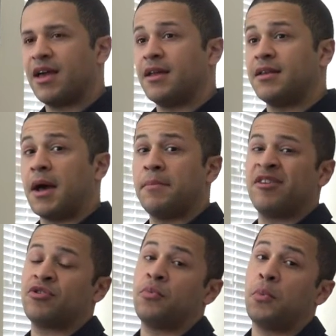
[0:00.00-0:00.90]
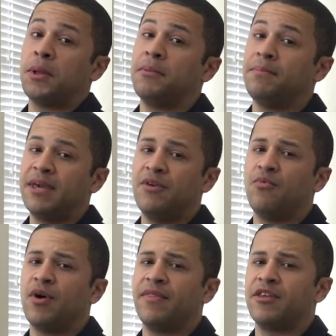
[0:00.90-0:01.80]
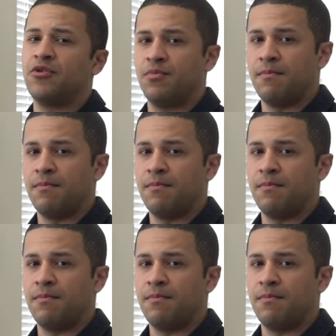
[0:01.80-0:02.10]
and Domination will be one that you